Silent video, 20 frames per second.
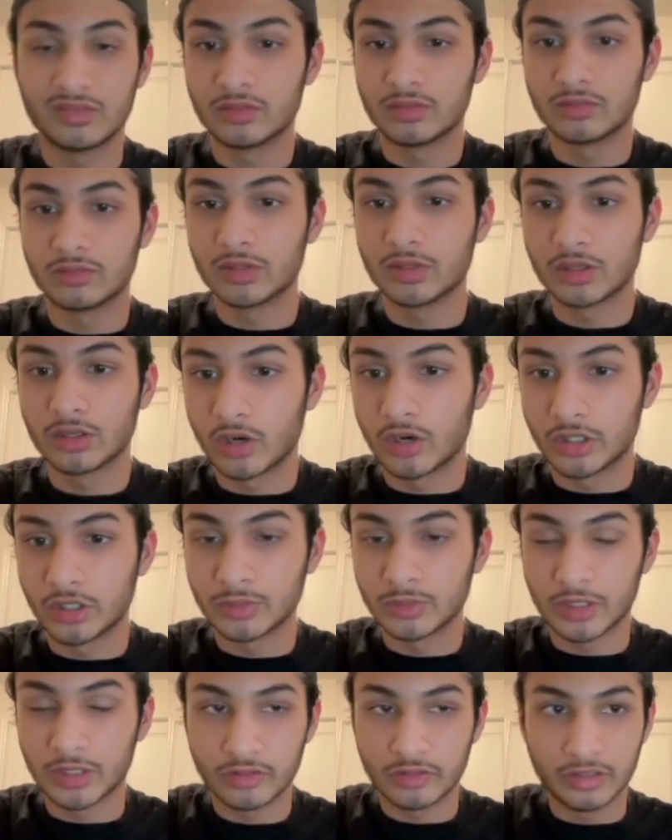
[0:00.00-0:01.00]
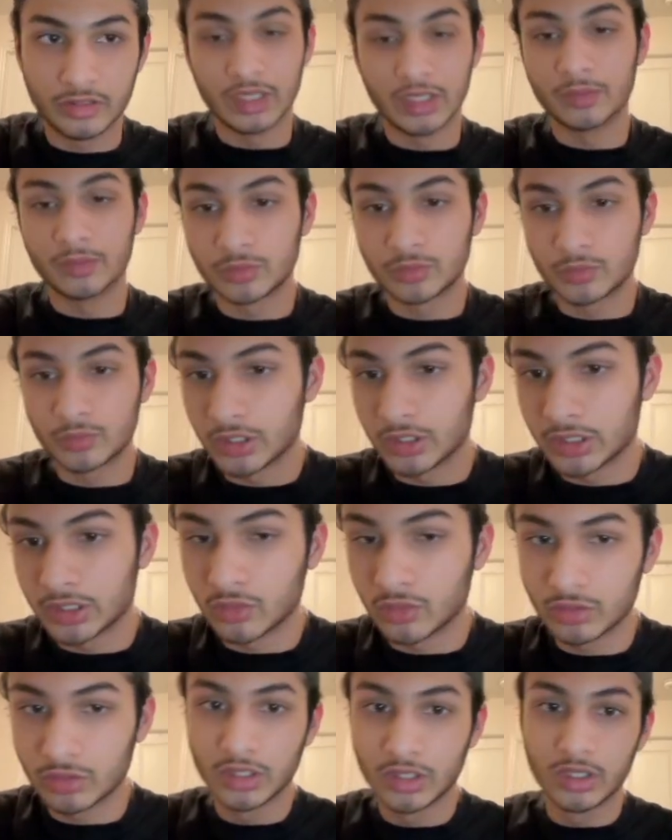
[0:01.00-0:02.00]
a large amount of DMs per
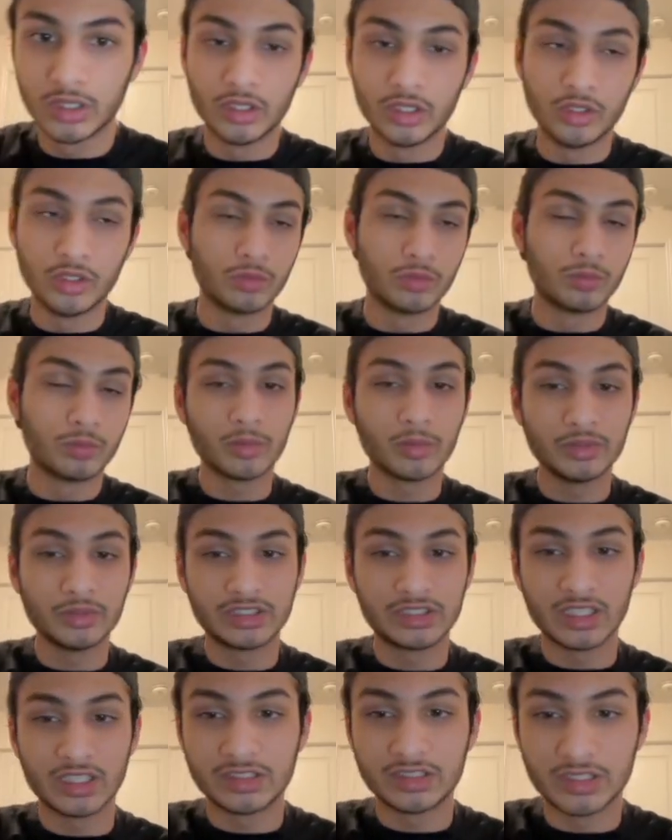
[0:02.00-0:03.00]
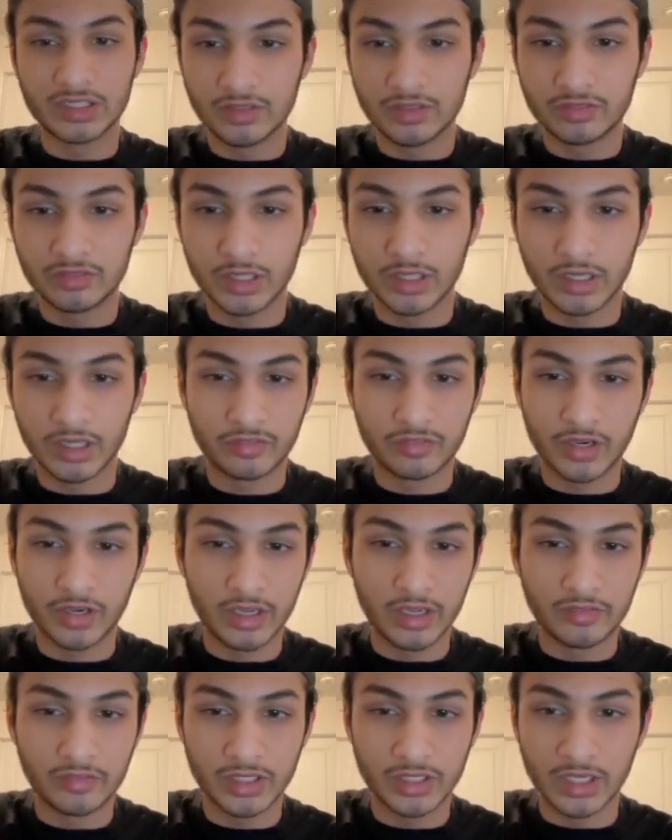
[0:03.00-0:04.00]
account. You could probably send safely like
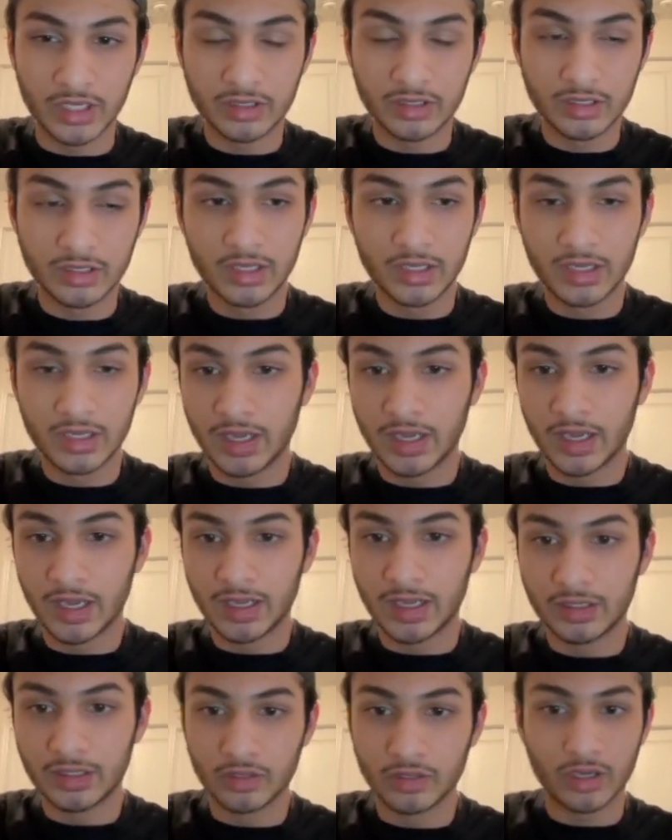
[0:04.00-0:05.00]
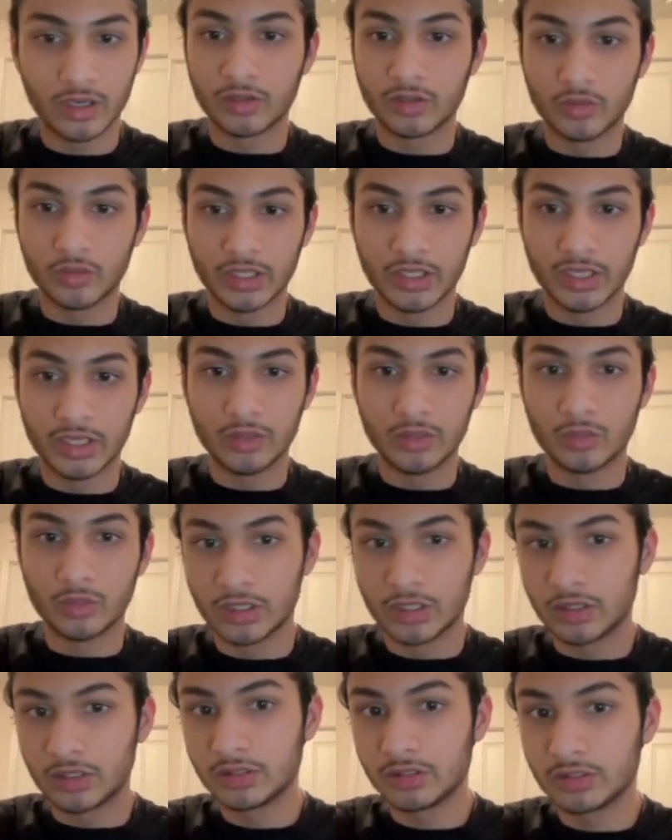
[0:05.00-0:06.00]
5-10, and you're not going
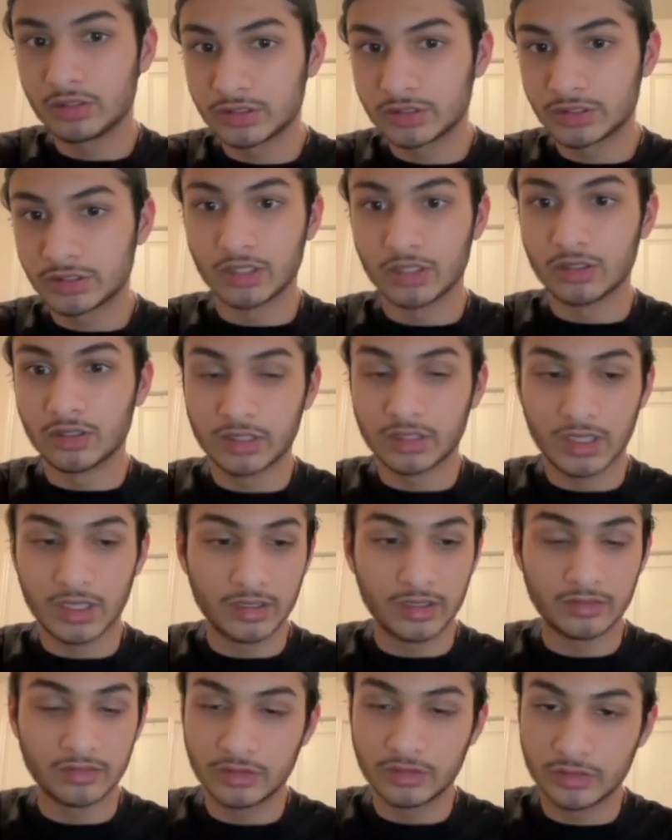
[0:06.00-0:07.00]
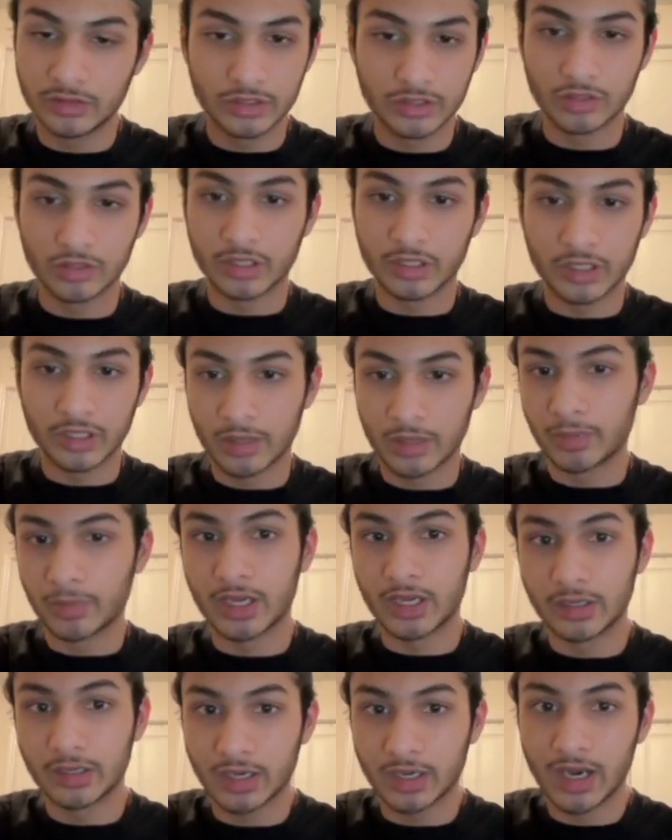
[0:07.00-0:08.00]
anywhere scaling that. You're still going to get
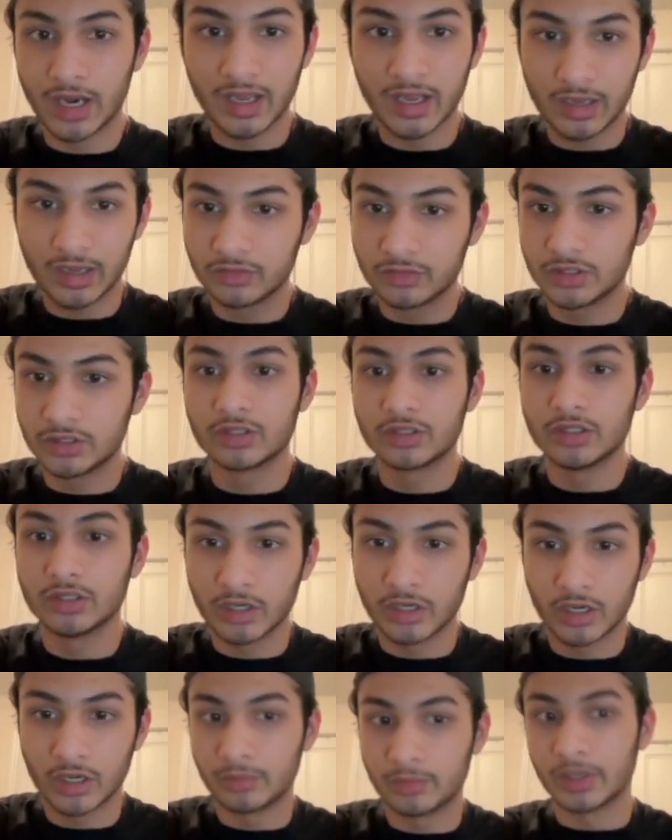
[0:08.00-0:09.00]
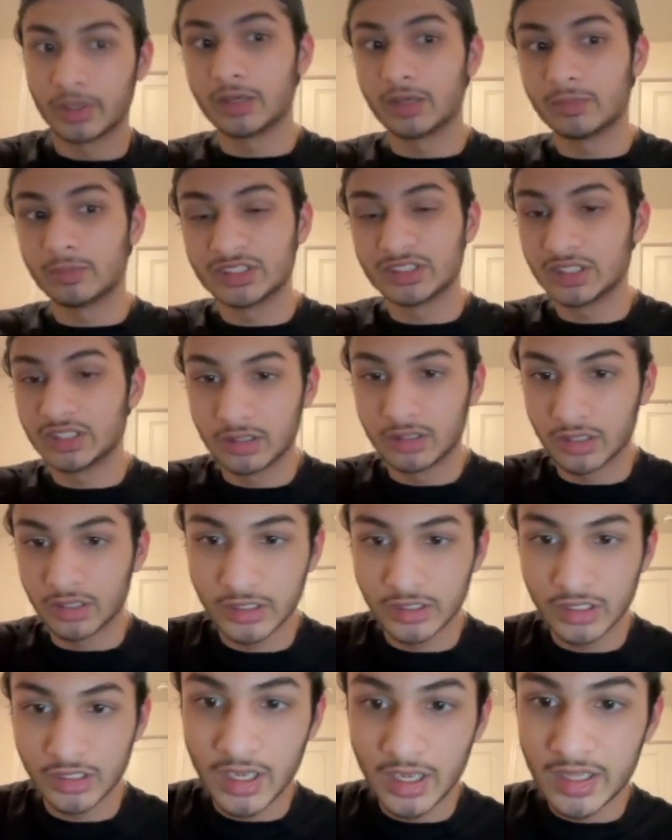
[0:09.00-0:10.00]
banned. I have literally gotten banned by sending
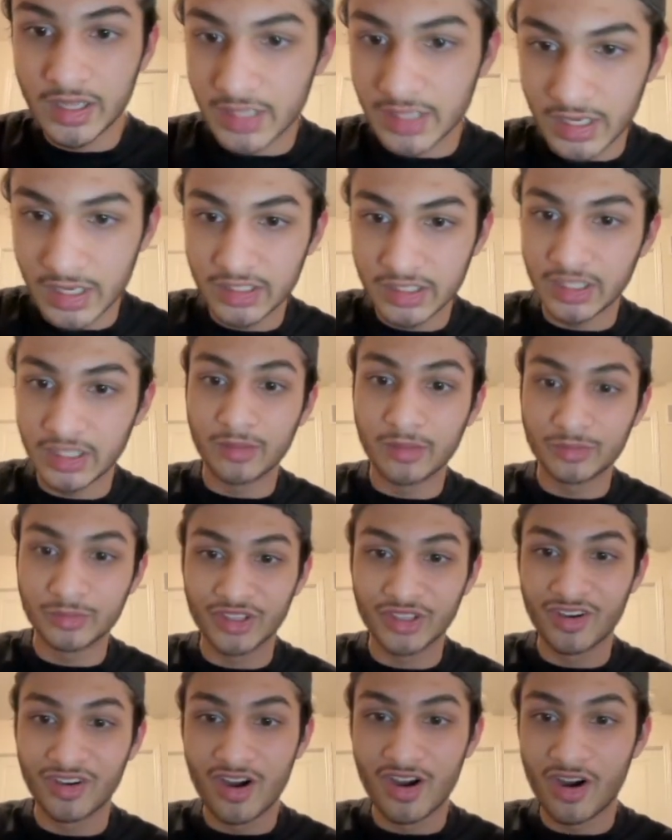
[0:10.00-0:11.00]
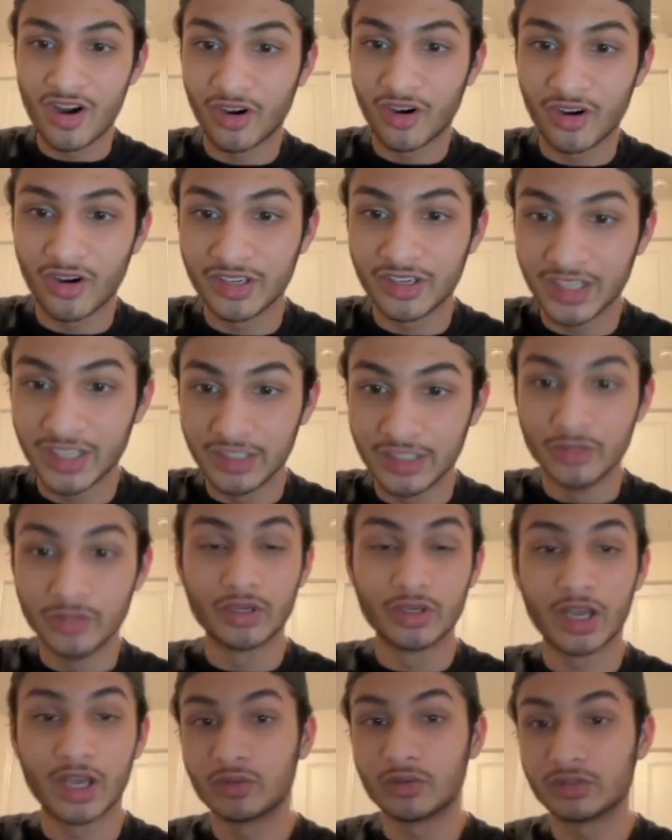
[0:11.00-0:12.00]
like 10 DMs on a new
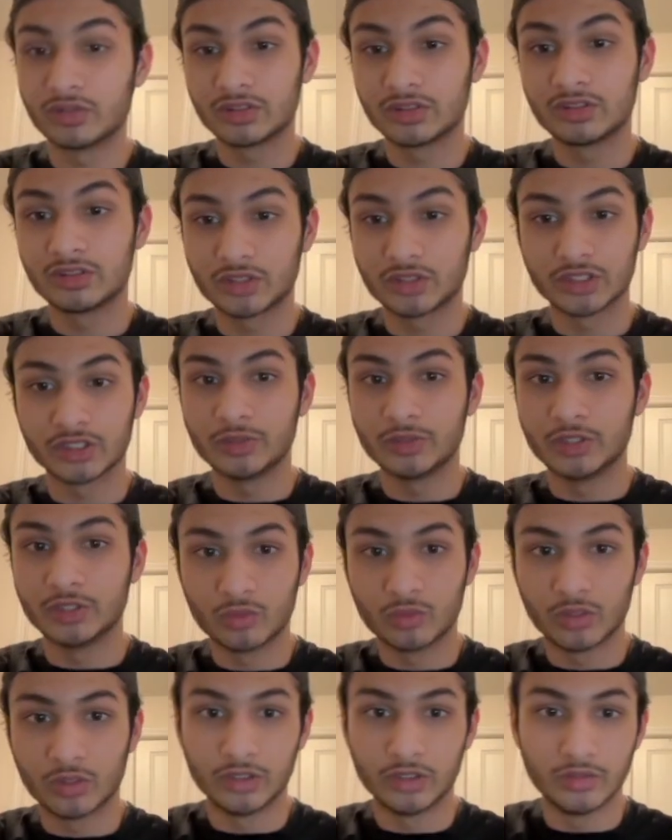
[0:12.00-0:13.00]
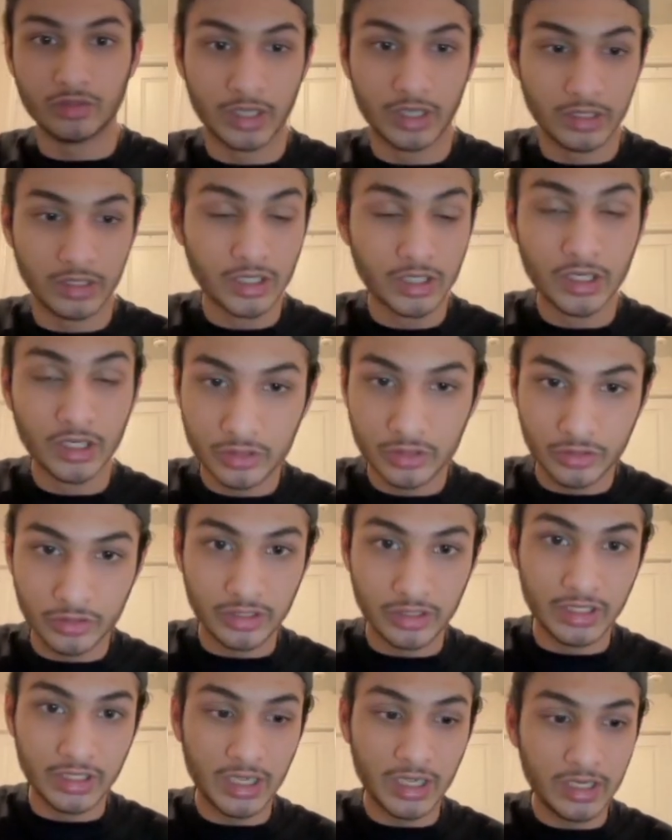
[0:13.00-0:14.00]
account. Trust me, you don't want to do that. So you
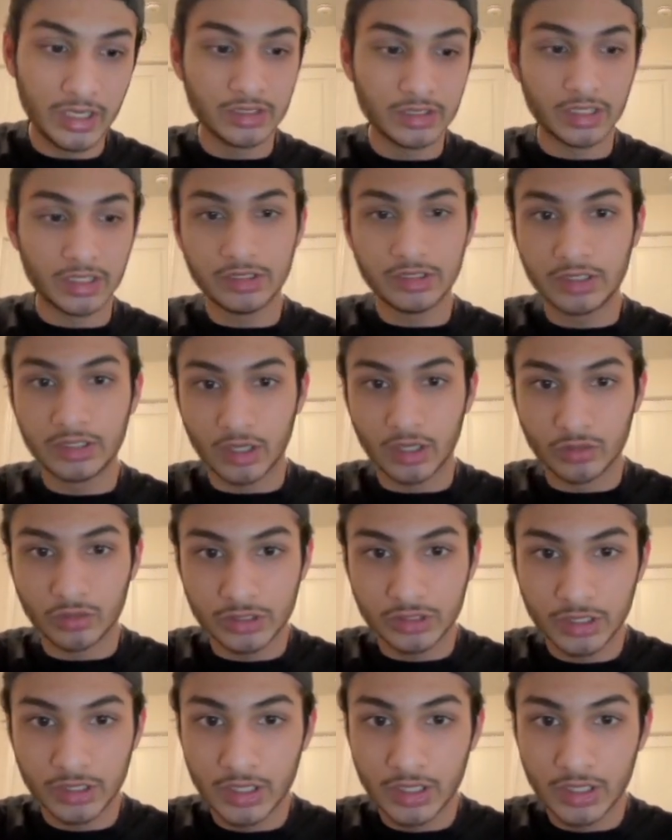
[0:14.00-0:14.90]
need age ID accounts.